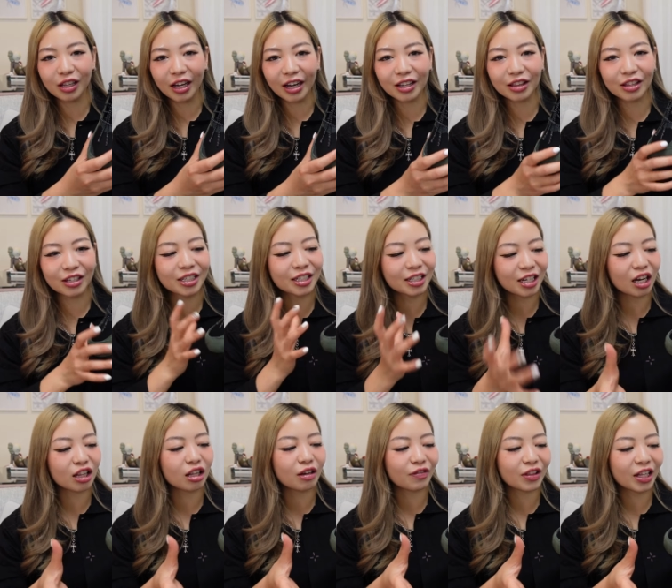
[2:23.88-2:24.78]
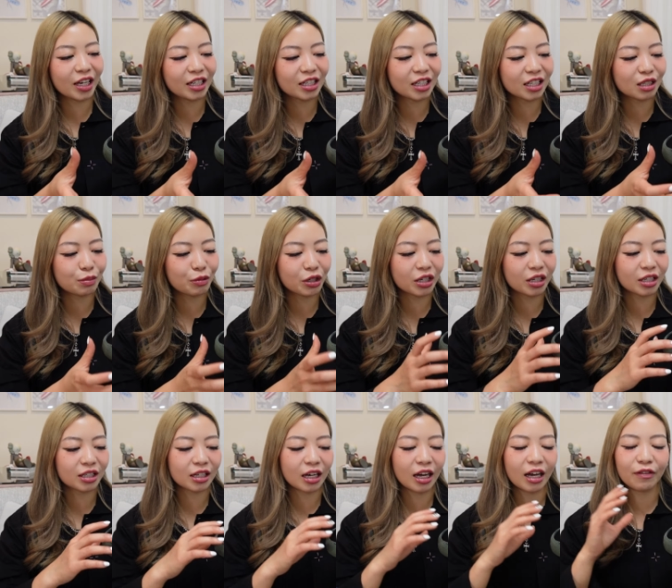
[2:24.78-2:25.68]
like this style of laces
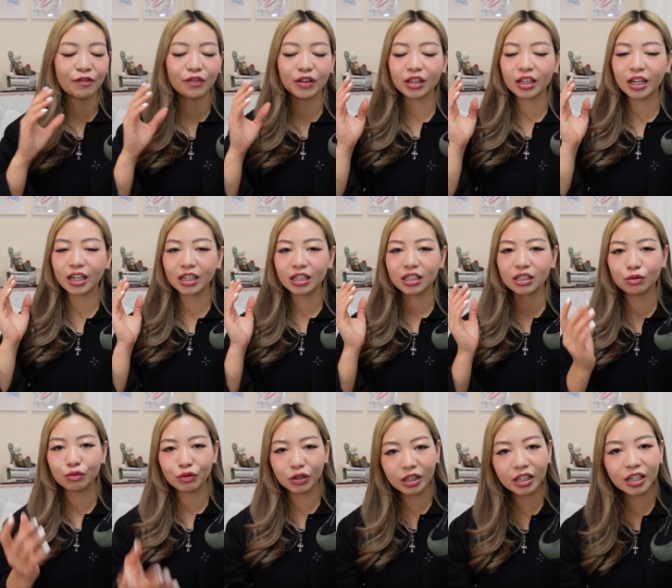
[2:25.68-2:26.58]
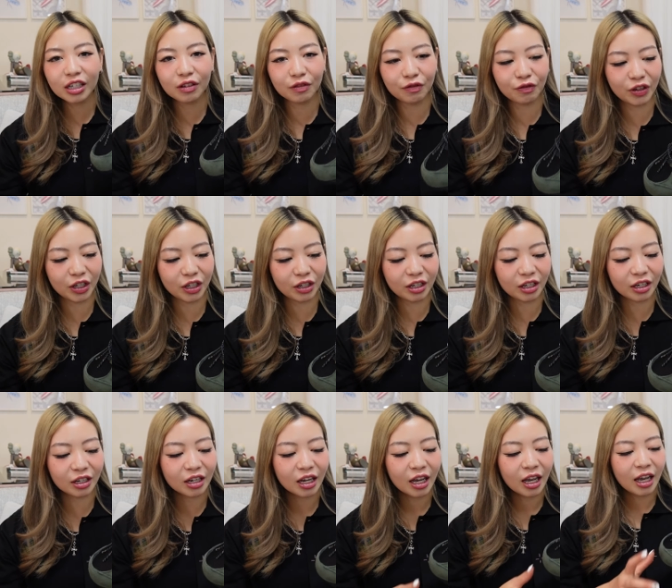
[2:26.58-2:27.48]
because I feel like it's really
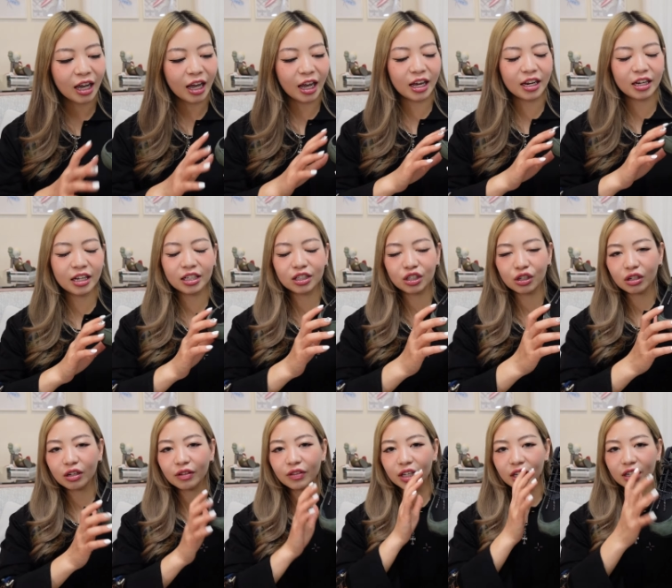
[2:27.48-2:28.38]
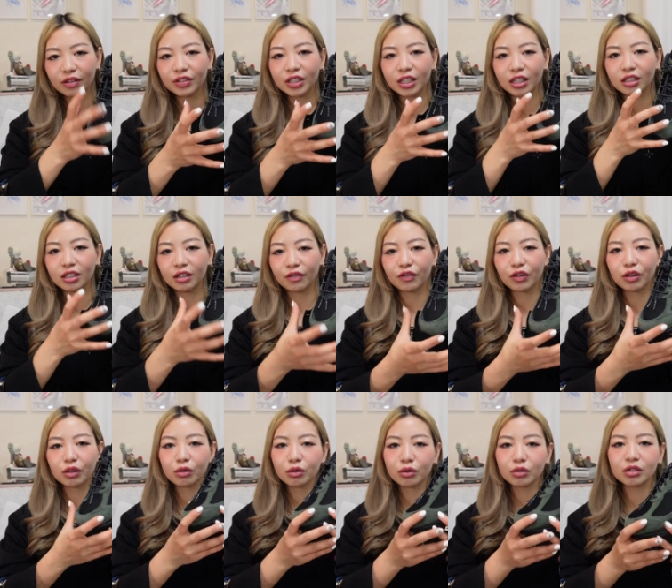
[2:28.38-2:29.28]
convenient, and it sort of gives a
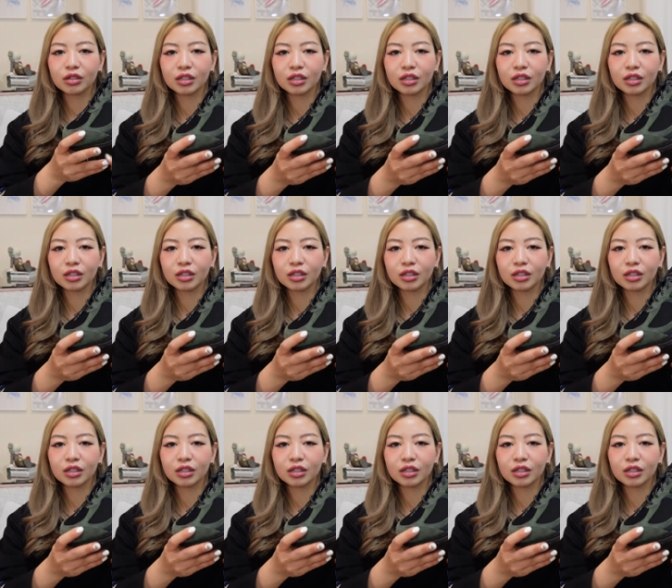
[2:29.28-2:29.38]
different look